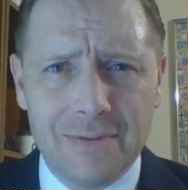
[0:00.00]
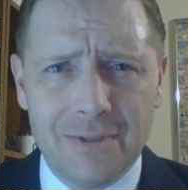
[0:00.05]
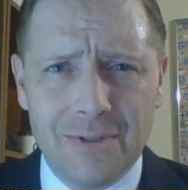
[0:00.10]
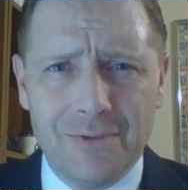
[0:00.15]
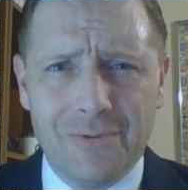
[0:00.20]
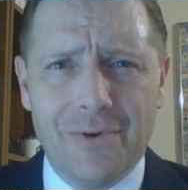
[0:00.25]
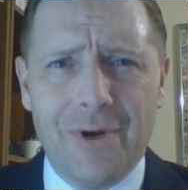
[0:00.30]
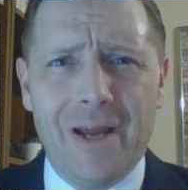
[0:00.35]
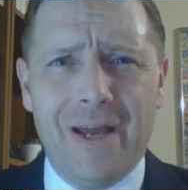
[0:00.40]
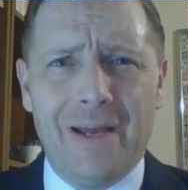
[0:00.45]

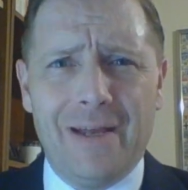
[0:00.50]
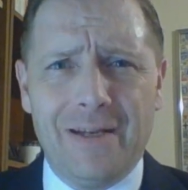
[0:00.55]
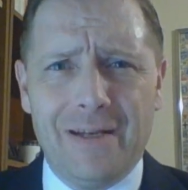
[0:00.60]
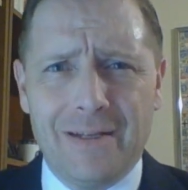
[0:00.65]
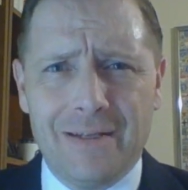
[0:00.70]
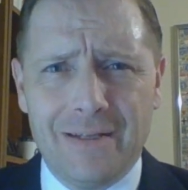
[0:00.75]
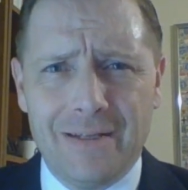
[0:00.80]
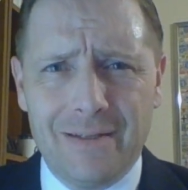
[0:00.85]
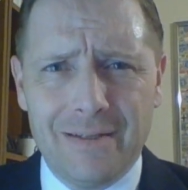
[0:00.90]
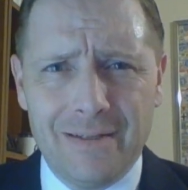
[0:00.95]
Hooray.
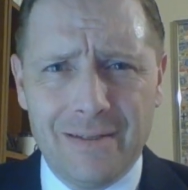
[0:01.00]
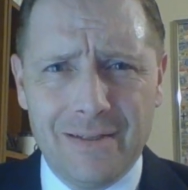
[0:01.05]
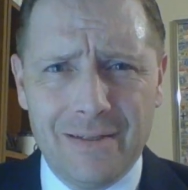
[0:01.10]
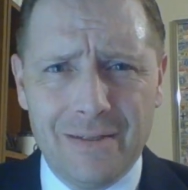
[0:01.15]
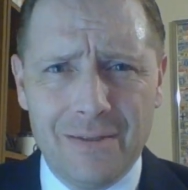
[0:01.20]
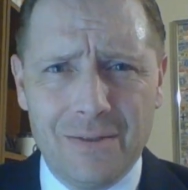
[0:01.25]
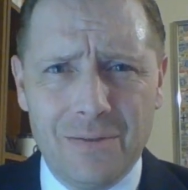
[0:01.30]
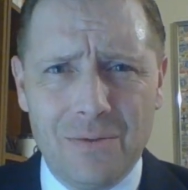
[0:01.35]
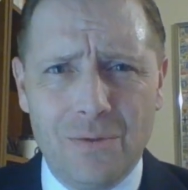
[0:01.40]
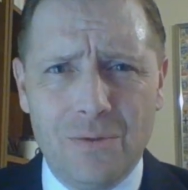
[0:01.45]

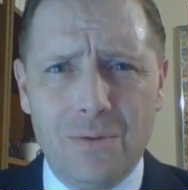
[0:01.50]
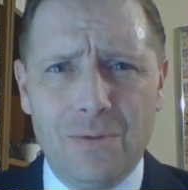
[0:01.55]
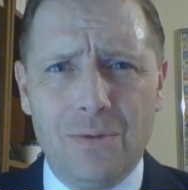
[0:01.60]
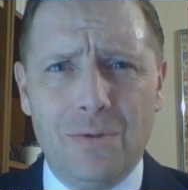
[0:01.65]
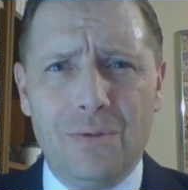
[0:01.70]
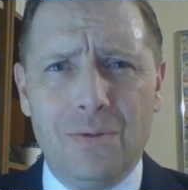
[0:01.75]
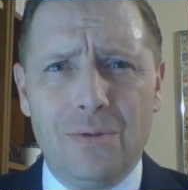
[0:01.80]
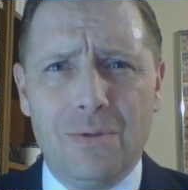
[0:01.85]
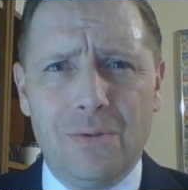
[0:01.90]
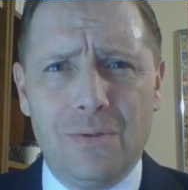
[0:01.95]

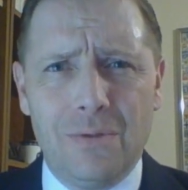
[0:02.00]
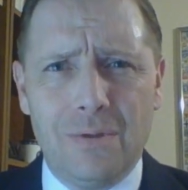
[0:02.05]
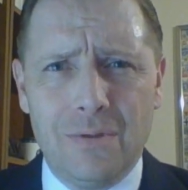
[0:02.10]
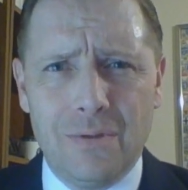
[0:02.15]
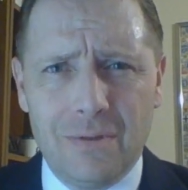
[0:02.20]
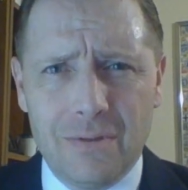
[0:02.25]
Woo!